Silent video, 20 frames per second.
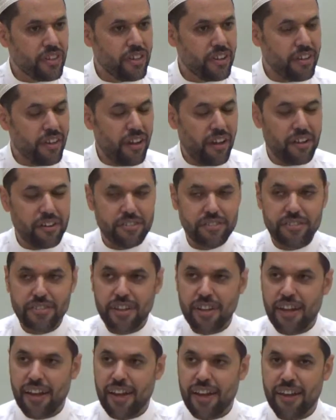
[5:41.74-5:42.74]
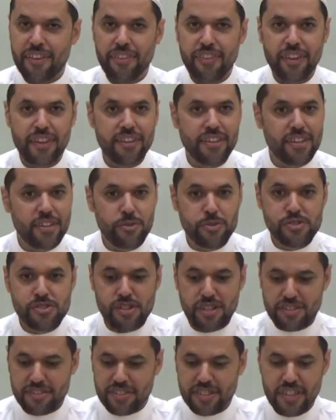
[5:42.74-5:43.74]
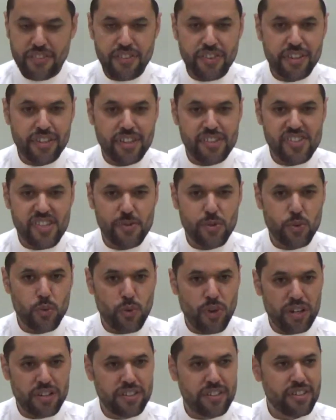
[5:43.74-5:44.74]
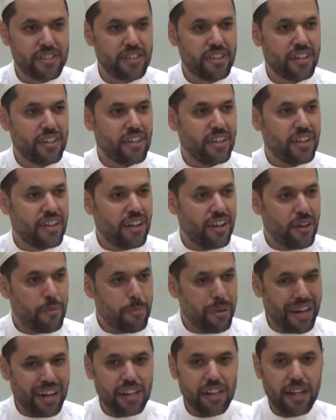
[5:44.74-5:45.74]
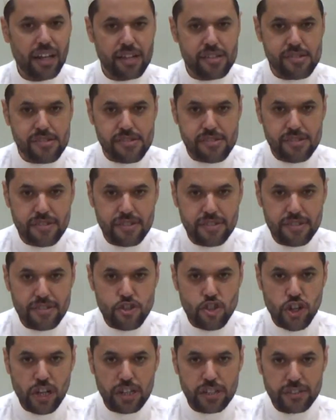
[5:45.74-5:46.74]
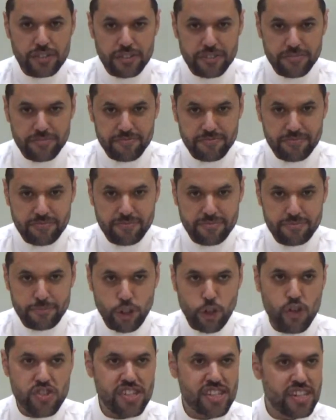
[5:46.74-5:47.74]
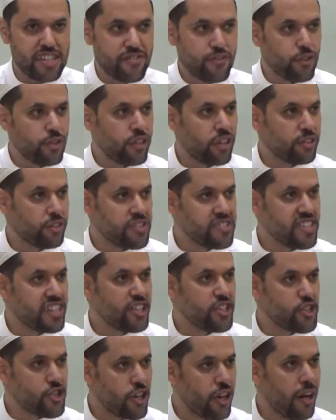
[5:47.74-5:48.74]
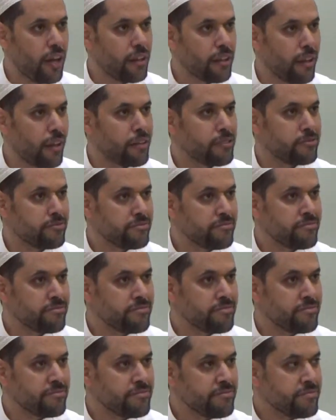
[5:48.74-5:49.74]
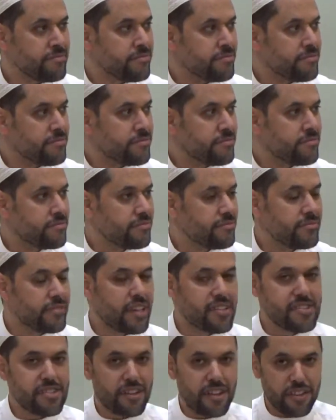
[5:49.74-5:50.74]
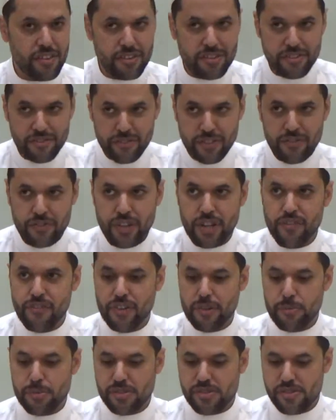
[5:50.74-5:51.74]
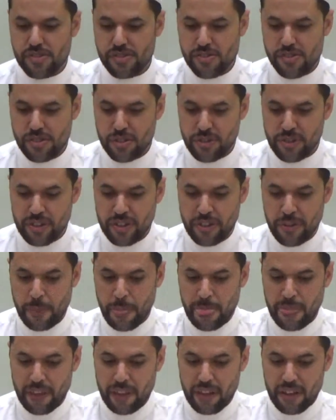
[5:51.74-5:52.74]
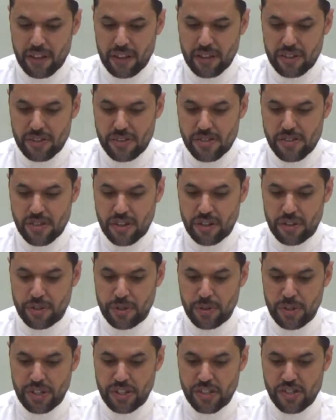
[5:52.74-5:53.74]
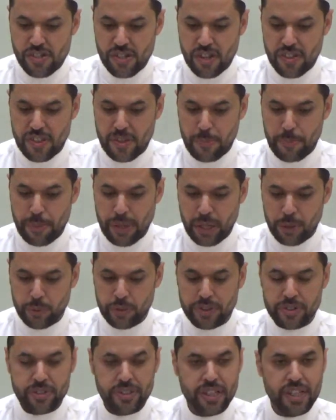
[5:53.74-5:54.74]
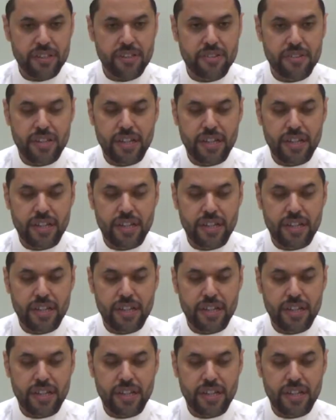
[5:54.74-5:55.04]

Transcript: you know. And then he was not given except one paralyzed child because he forgot to say inshallah. That's another very famous story. So it's not the power that